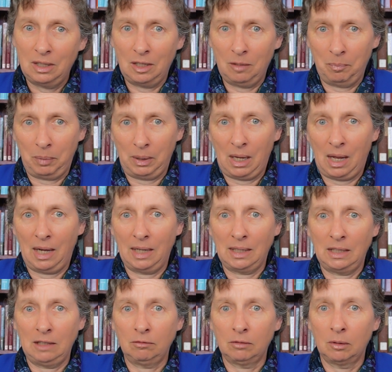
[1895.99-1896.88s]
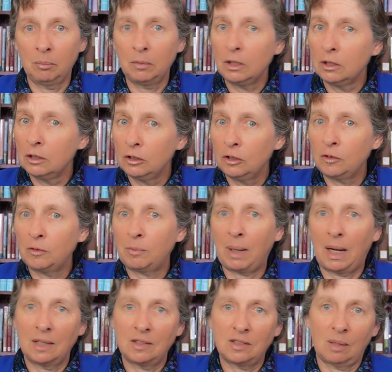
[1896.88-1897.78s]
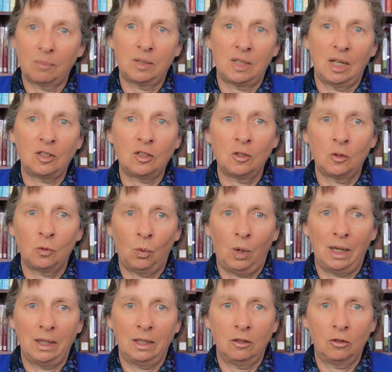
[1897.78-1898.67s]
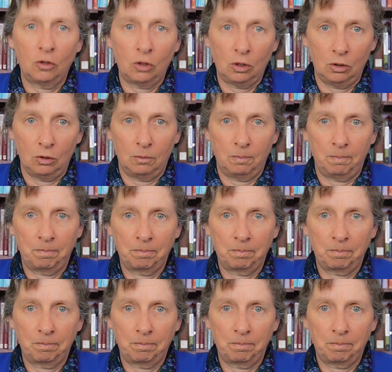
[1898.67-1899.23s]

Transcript: impliedly removed by subsections 1 and 2.